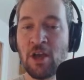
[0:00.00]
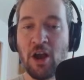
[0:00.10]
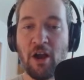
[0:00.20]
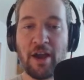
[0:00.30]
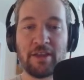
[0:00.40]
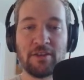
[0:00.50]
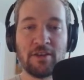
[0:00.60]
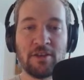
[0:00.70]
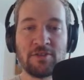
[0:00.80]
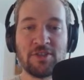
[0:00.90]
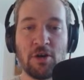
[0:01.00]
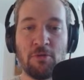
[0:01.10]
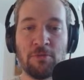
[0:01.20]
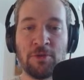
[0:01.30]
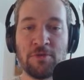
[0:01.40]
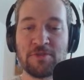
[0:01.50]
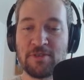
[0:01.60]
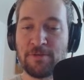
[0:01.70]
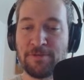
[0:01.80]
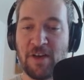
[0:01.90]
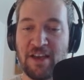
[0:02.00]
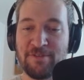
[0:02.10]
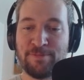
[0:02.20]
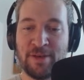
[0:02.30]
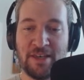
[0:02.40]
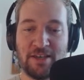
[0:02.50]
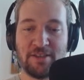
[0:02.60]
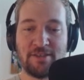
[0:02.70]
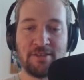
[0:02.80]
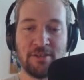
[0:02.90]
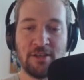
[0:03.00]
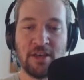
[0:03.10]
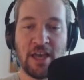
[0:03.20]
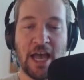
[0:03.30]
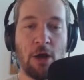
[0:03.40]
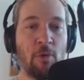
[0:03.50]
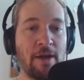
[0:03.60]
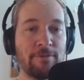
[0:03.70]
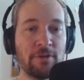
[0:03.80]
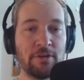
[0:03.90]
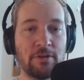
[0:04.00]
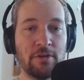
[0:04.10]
All right. So, those are the 5 picks. However,